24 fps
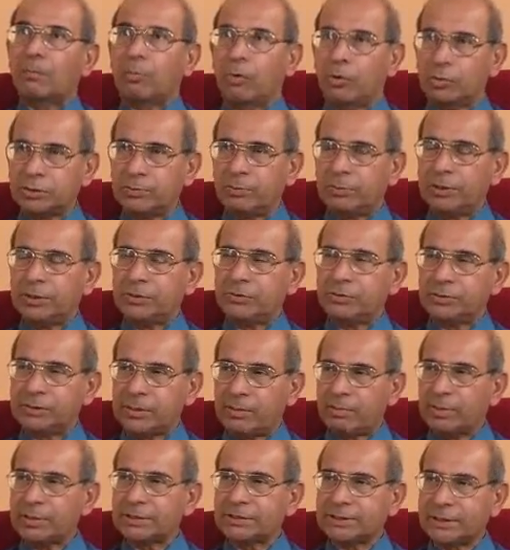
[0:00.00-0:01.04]
Possibly to
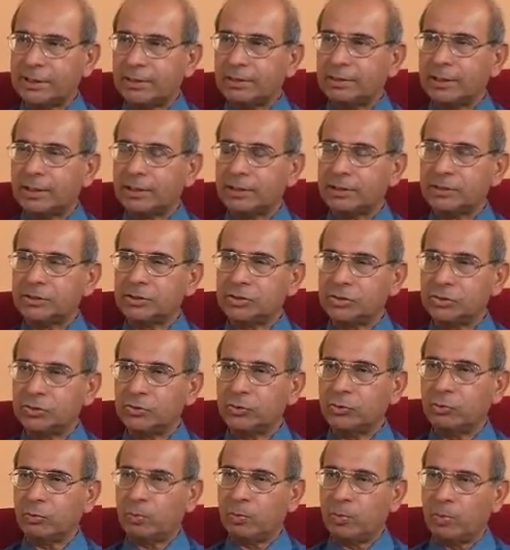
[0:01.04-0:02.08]
some extent that is
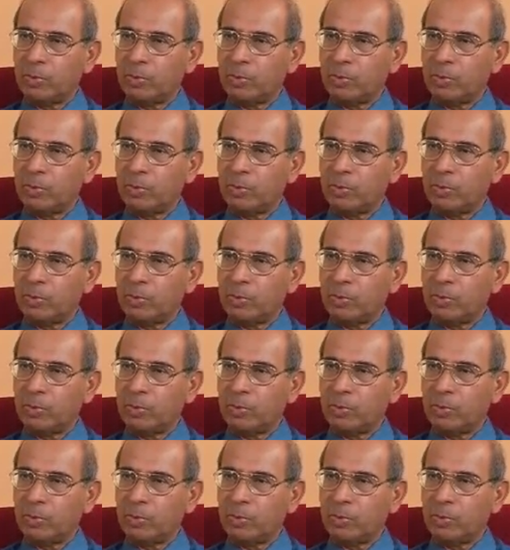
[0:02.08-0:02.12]
true,